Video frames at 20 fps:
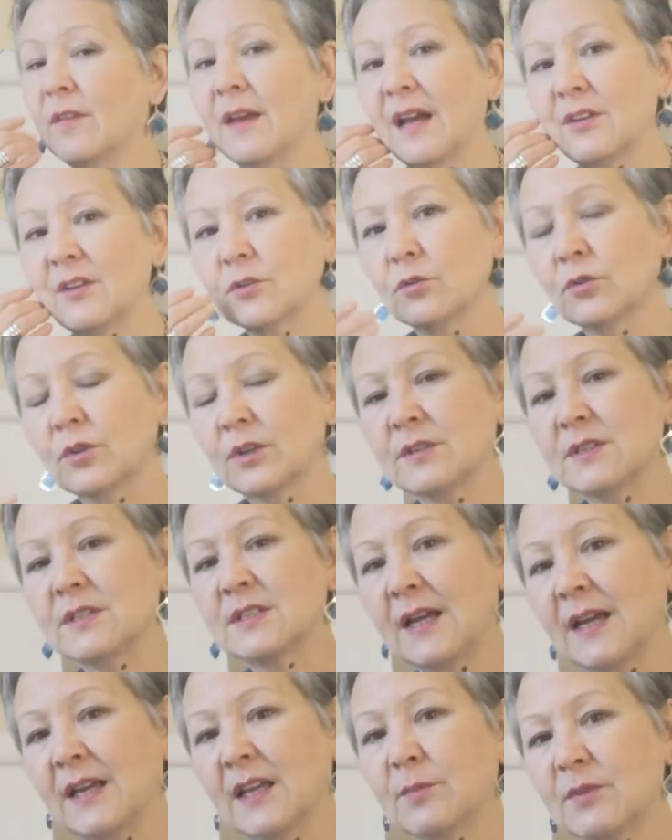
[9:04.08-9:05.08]
adult can
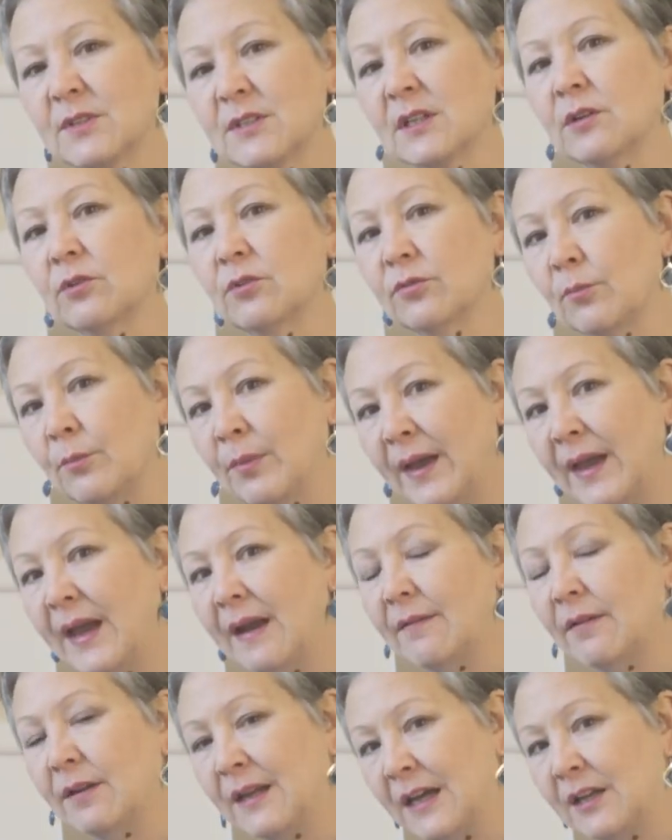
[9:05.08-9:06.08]
take material from
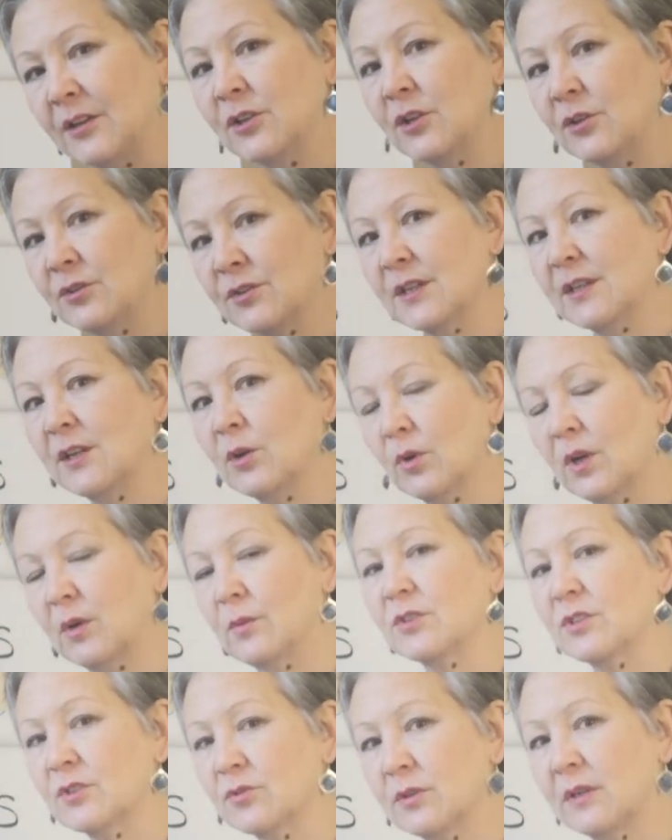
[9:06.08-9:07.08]
parent and use it in a way
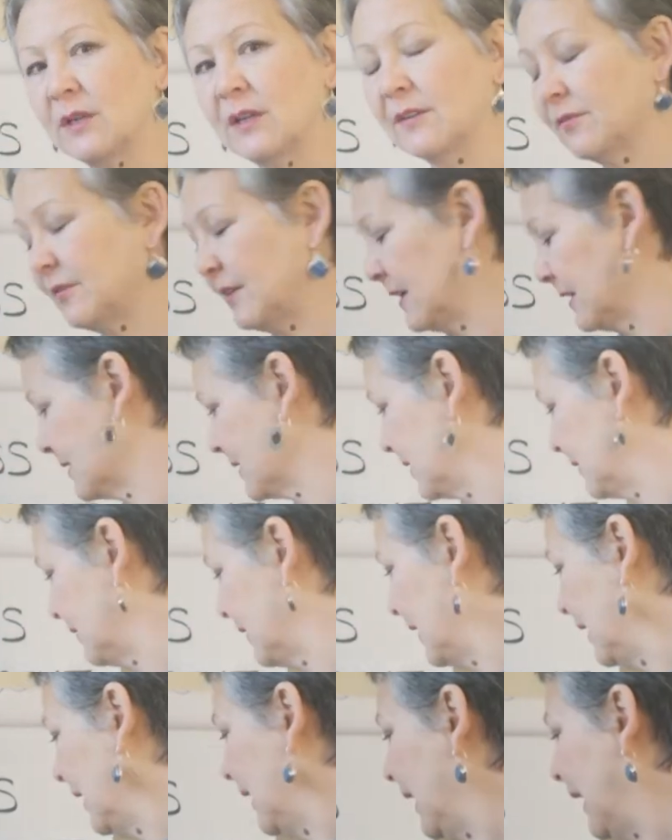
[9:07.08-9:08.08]
which is really effective.
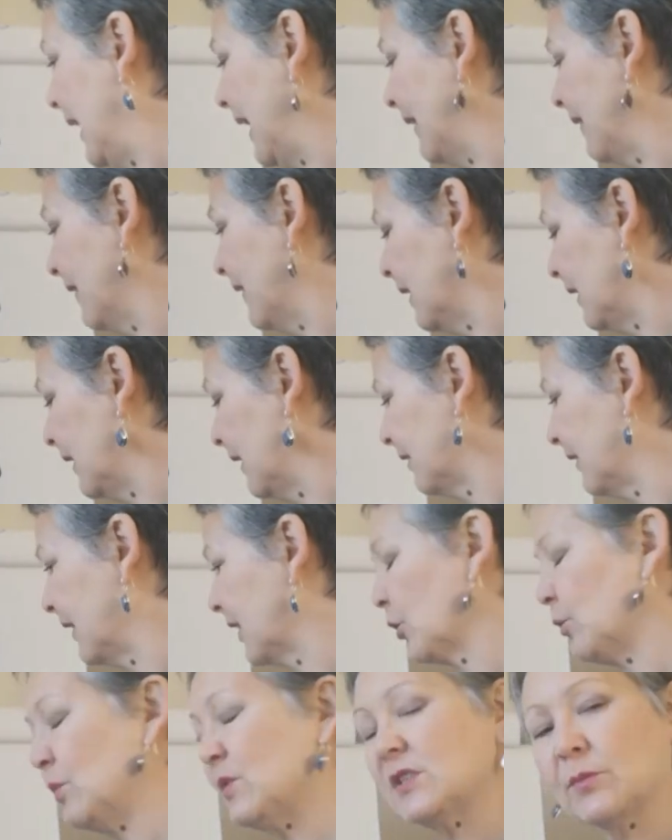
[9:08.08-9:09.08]
And that, I think,
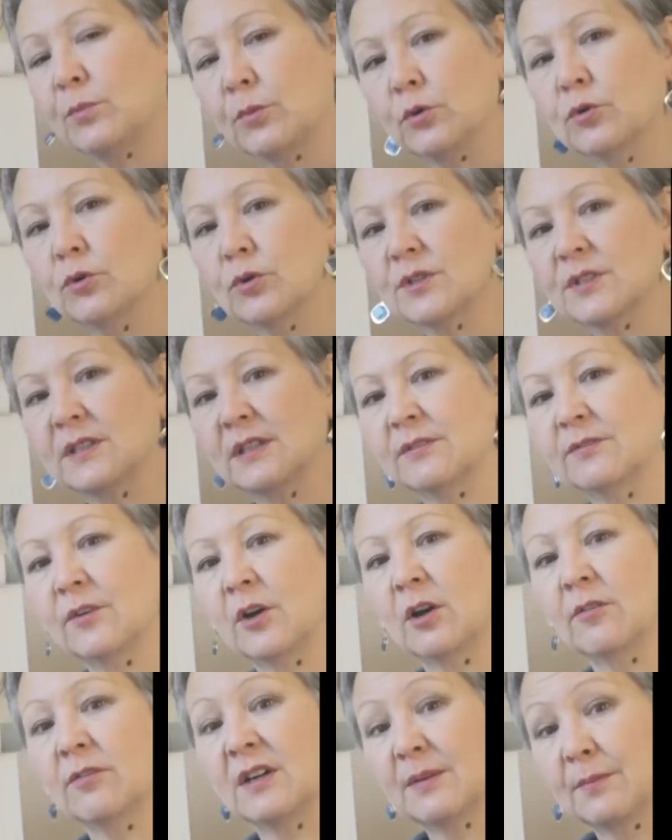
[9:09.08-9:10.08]
could be supportive
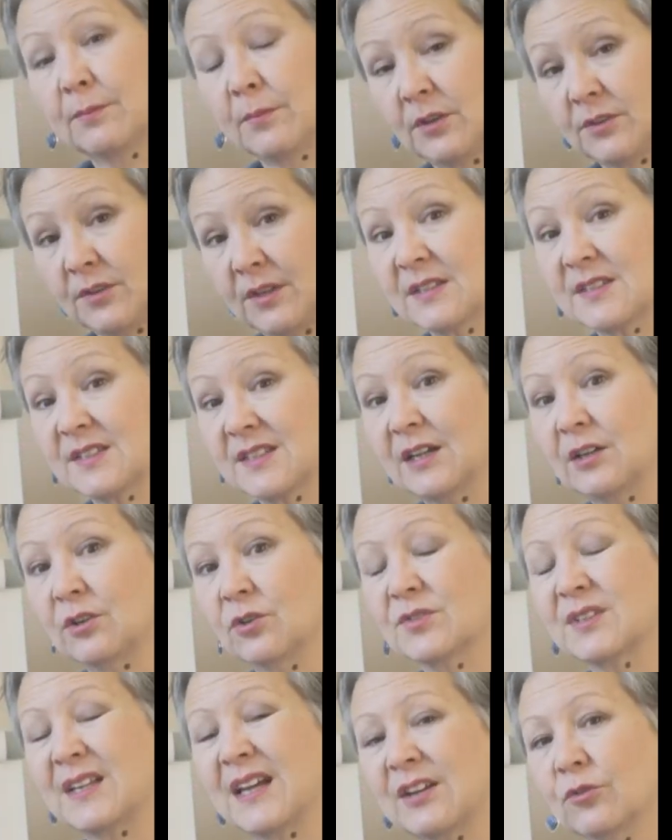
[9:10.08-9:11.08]
of both
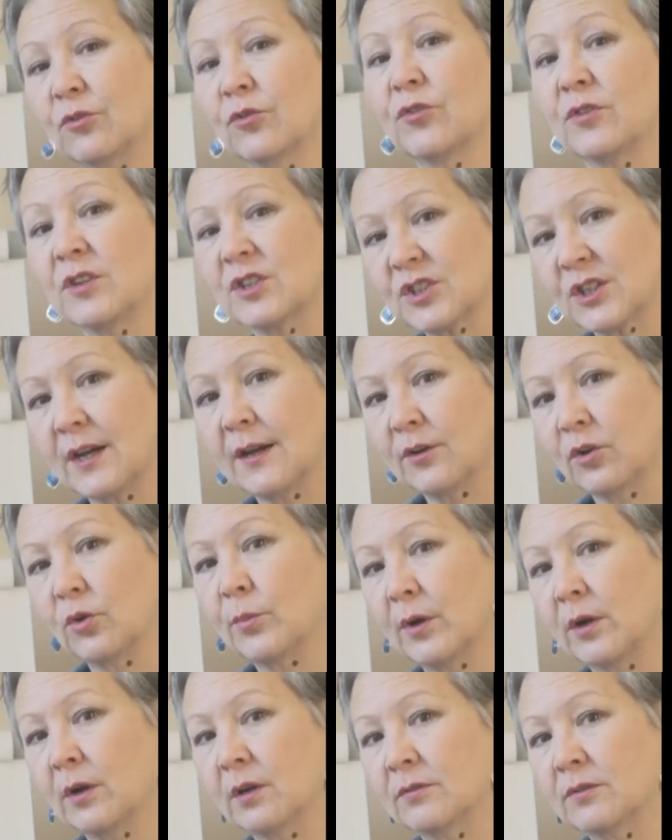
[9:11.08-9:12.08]
ourselves and also the child
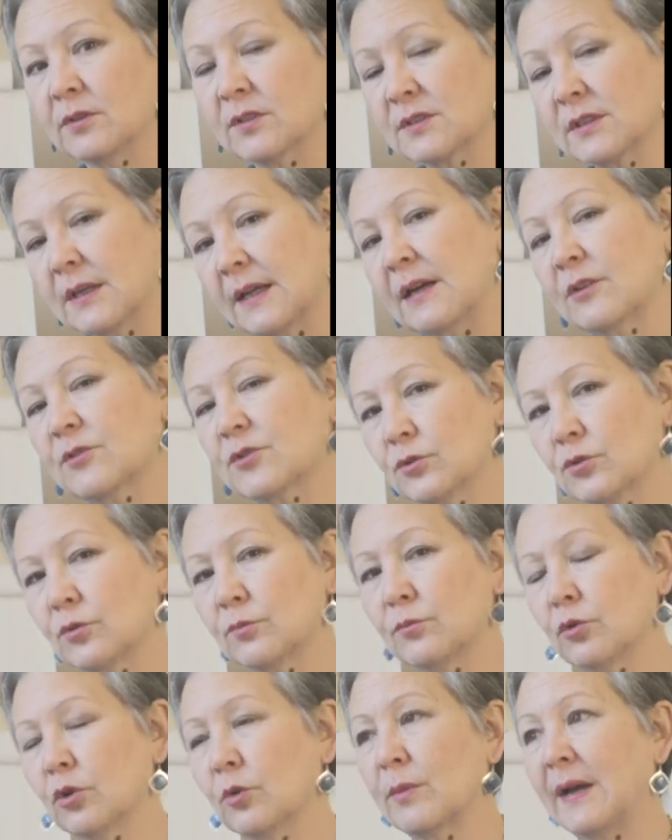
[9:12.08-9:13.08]
part of us. And I'll talk
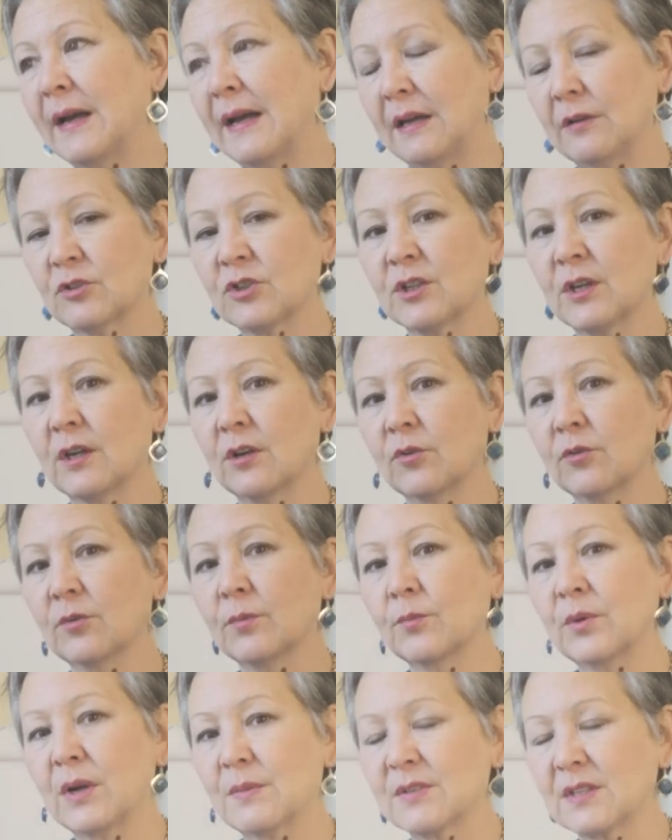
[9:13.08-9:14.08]
more about how child,
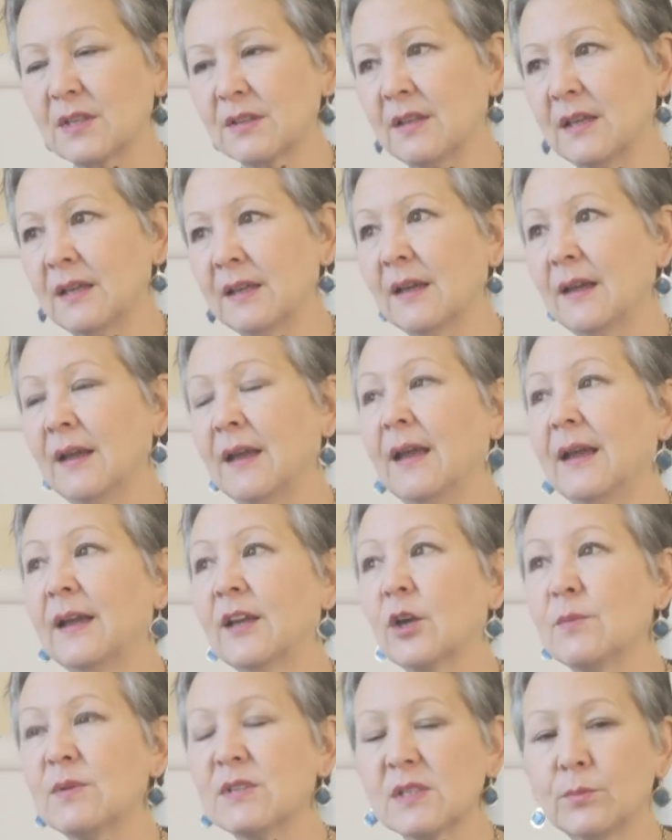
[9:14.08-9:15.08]
perhaps, I think,
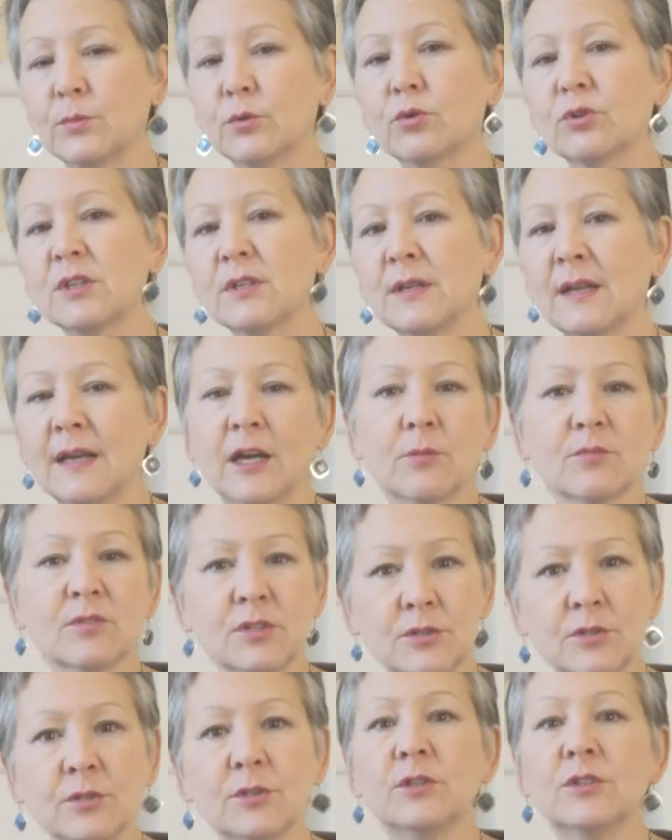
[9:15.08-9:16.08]
can be supported and helped
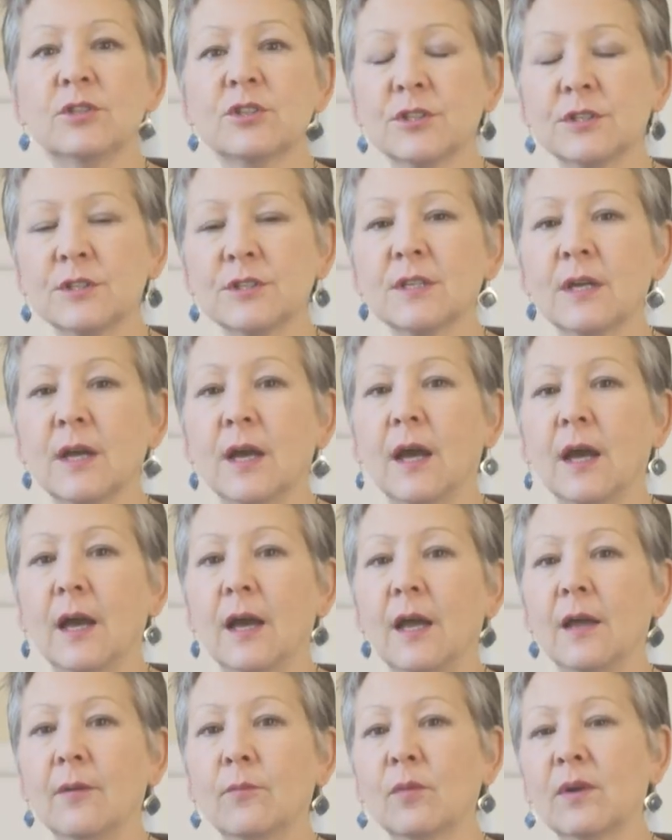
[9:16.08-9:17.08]
and nurtured
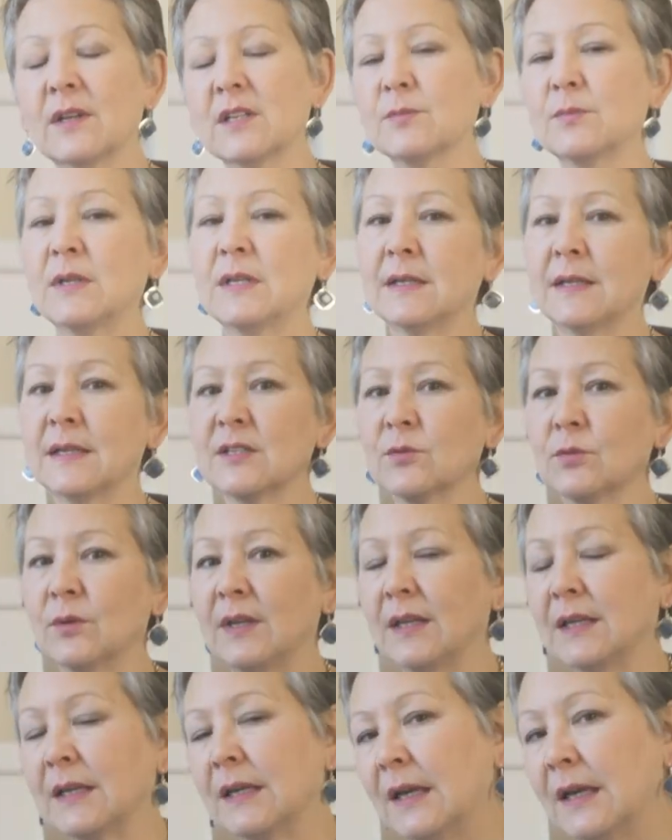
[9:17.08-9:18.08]
when I speak next
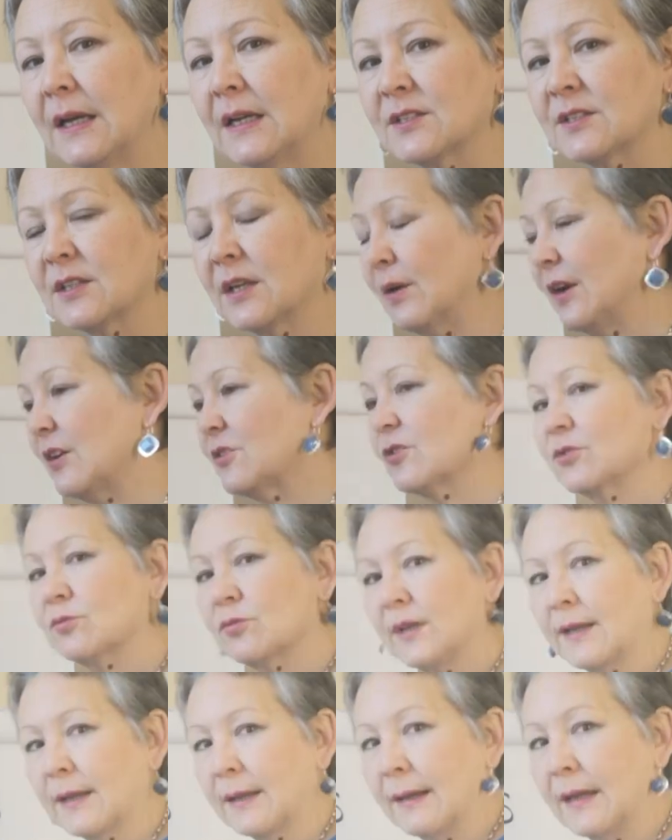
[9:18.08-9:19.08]
week. So I'll just
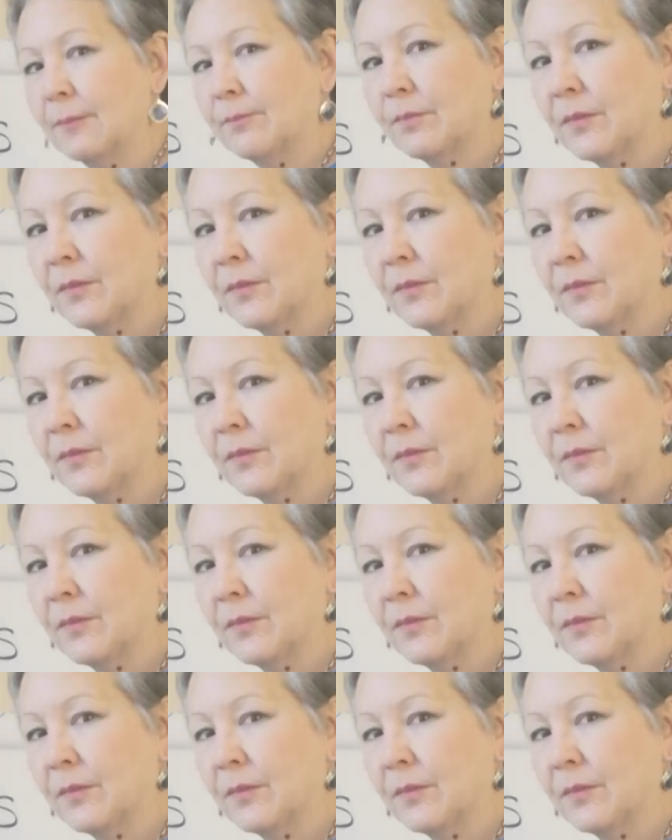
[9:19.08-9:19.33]
recap,